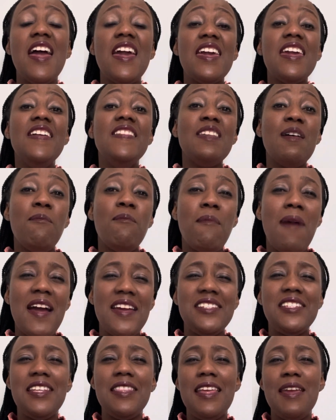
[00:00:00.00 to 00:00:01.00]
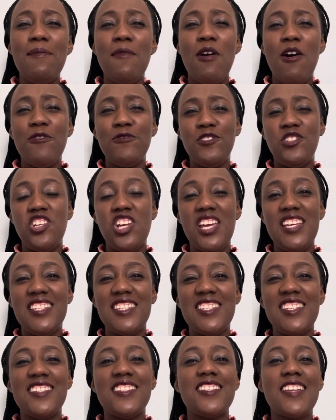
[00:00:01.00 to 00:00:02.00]
in the mighty name of
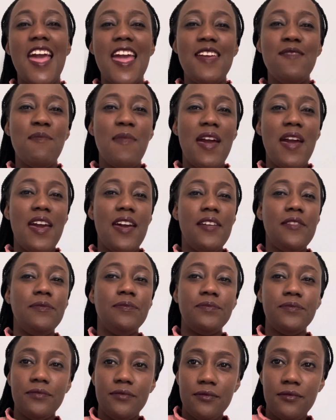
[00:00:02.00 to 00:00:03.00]
Jesus. Amen.